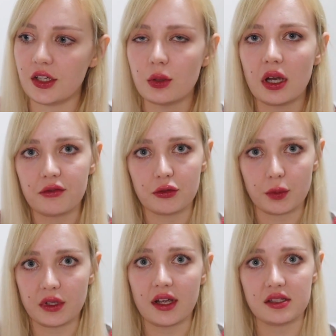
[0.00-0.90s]
you have to
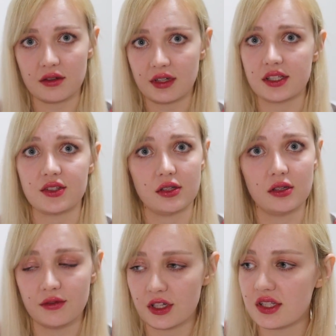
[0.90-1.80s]
apply directly to the
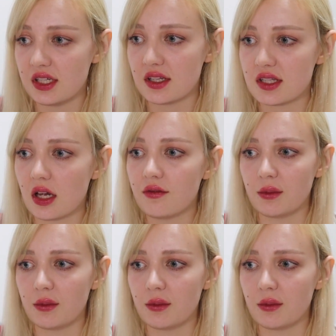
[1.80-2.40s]
university itself.